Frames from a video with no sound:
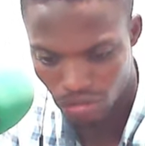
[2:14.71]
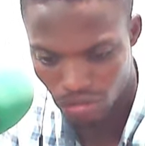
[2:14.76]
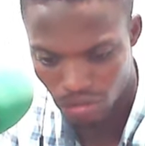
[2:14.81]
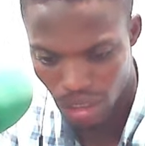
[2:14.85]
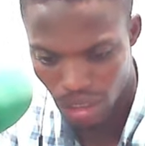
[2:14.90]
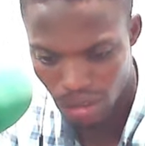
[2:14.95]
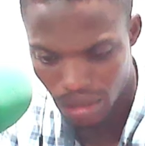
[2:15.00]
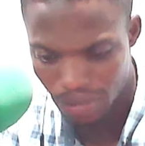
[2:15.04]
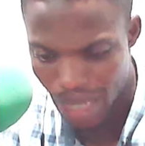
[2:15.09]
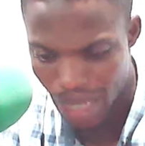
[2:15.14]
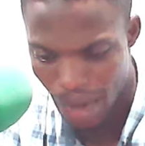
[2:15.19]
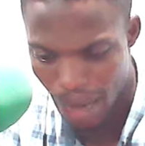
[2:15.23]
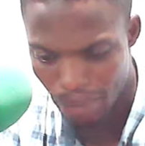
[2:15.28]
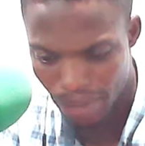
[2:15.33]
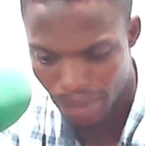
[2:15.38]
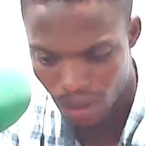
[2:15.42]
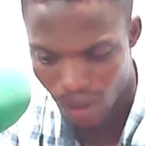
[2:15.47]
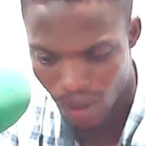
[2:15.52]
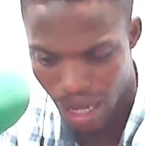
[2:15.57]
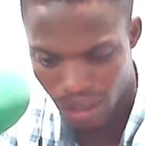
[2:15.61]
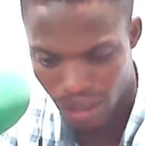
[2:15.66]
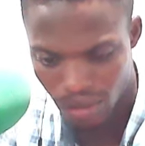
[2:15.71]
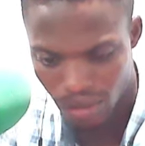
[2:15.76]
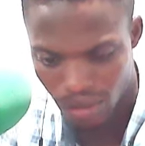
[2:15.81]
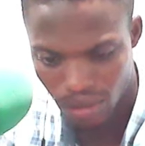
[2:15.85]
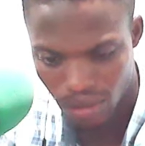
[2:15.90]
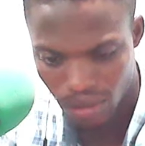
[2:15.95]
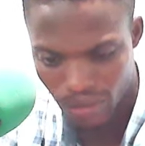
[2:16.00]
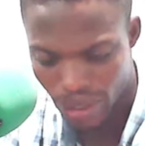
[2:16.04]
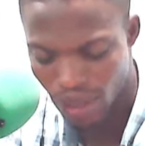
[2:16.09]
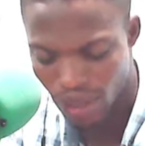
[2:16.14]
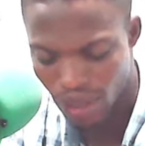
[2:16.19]
Then grab Brewan.
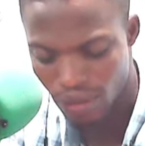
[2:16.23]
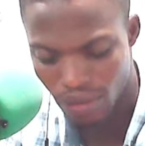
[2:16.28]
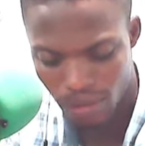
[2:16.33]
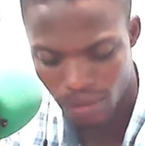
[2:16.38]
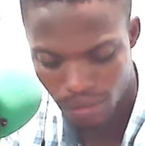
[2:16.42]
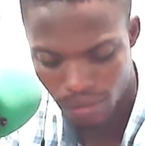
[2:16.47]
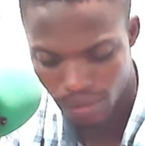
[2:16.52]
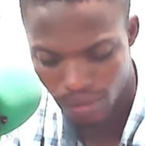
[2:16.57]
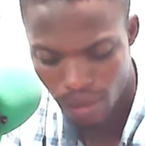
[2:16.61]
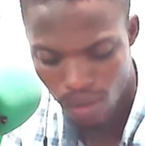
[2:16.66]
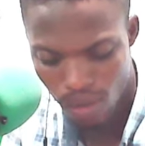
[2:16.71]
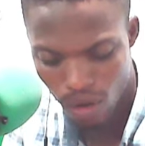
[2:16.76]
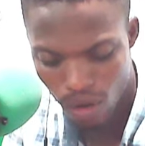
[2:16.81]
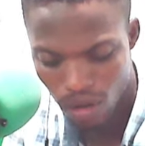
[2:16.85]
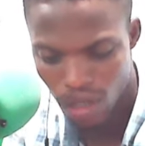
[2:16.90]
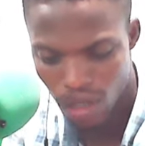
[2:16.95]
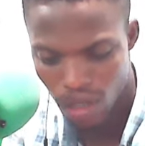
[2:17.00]
Mabo